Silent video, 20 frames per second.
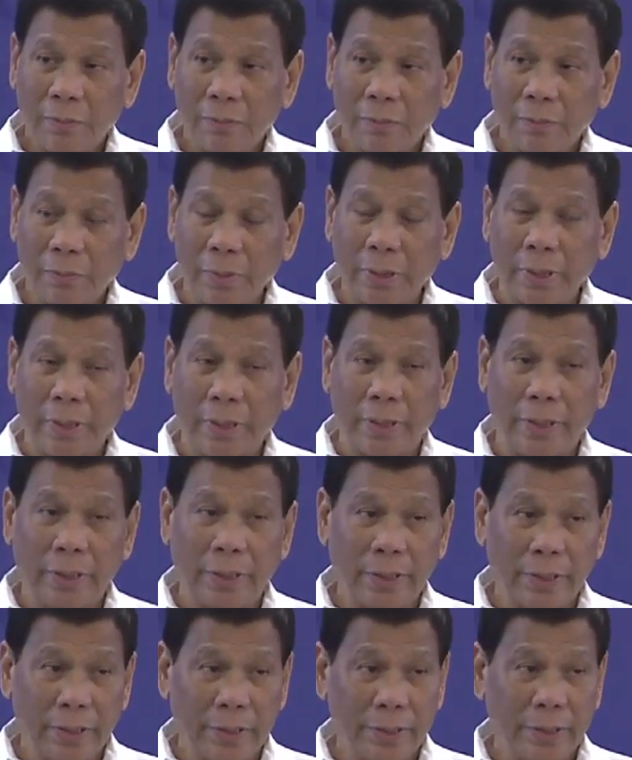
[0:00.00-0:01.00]

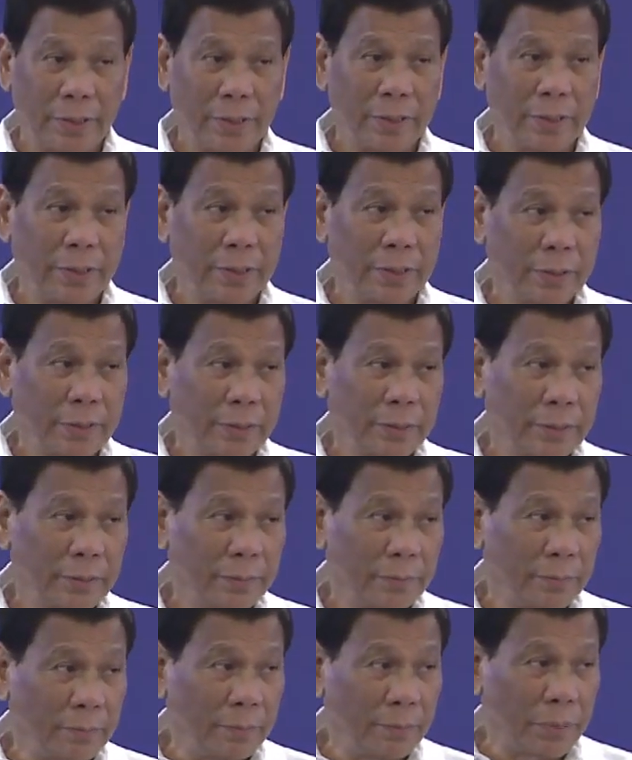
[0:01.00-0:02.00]
My
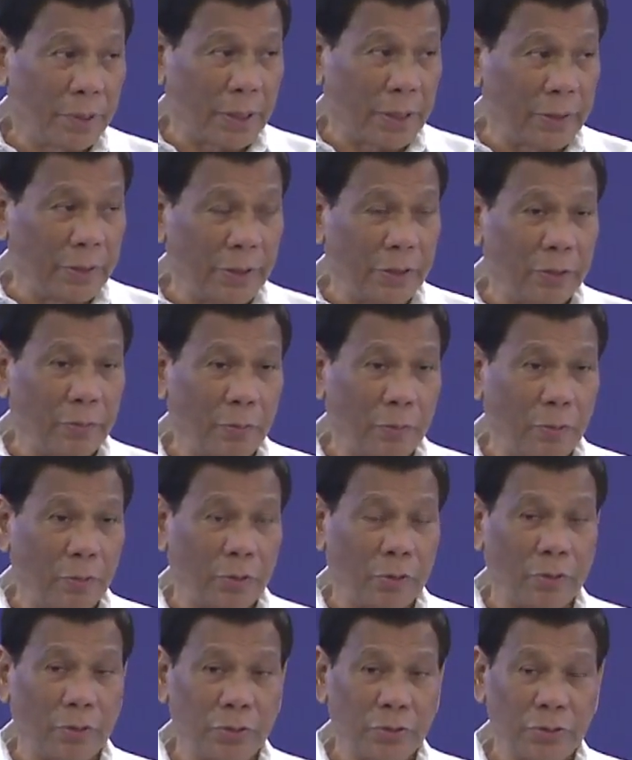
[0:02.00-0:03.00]
brother
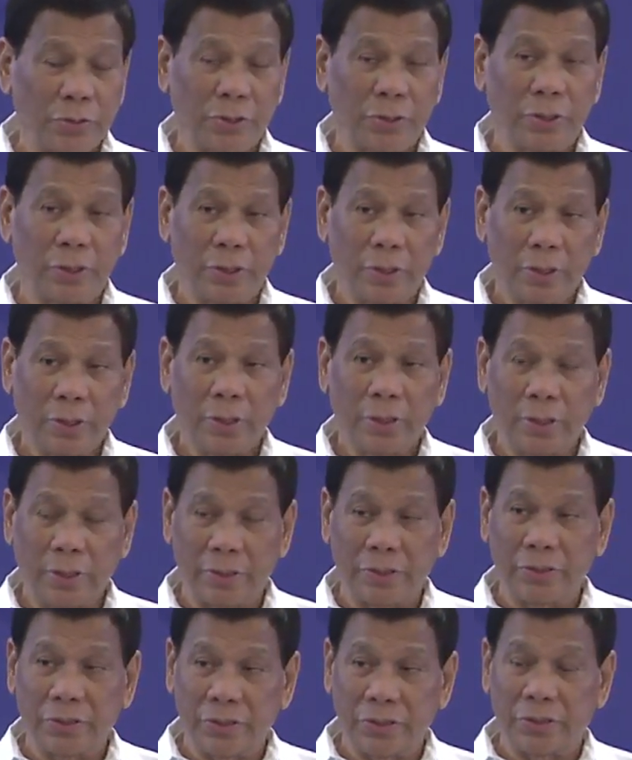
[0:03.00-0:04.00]
Moros
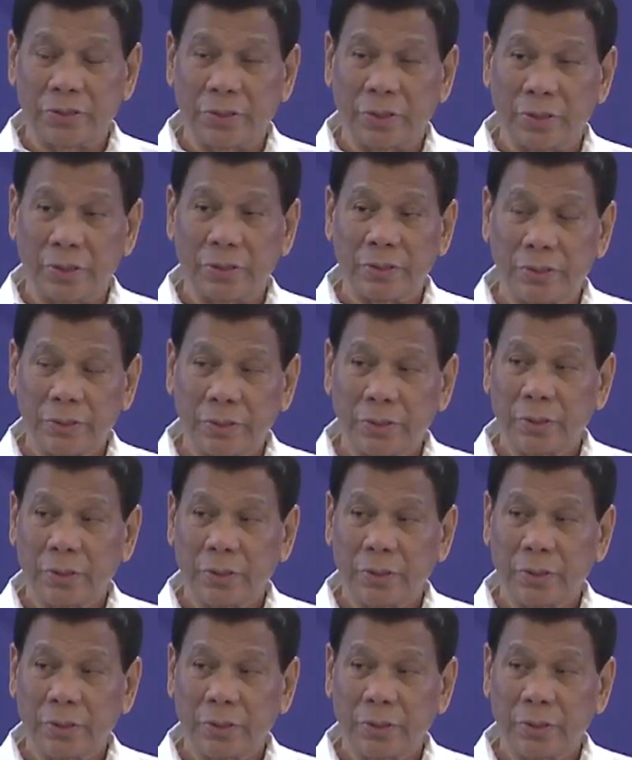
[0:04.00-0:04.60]
and sisters,